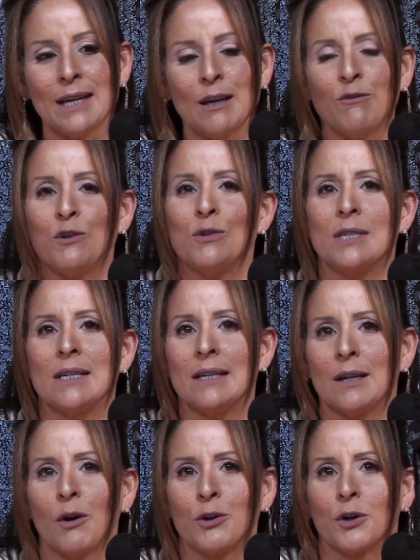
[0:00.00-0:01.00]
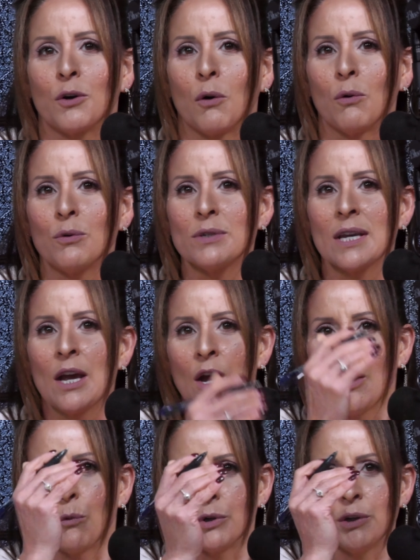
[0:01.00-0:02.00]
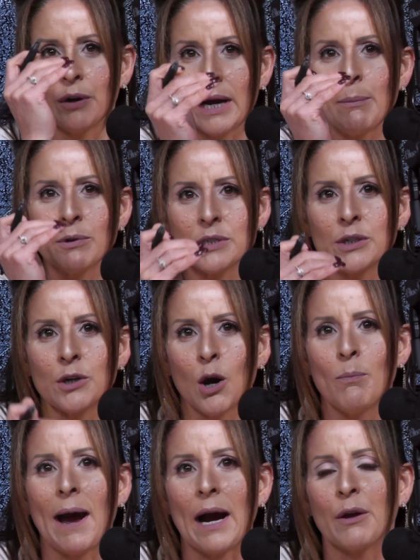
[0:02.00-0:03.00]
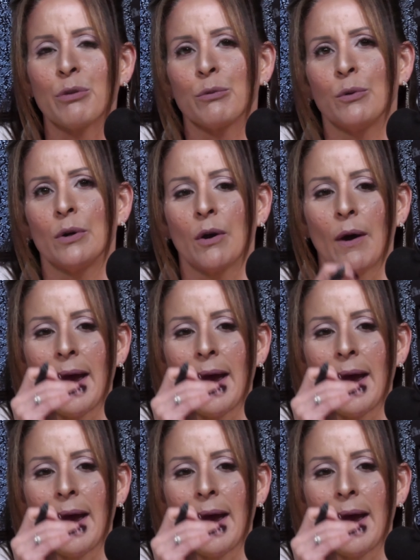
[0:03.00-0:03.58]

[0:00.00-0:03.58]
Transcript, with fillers: if you didn't hit all your goals. When you're able to go back through and go,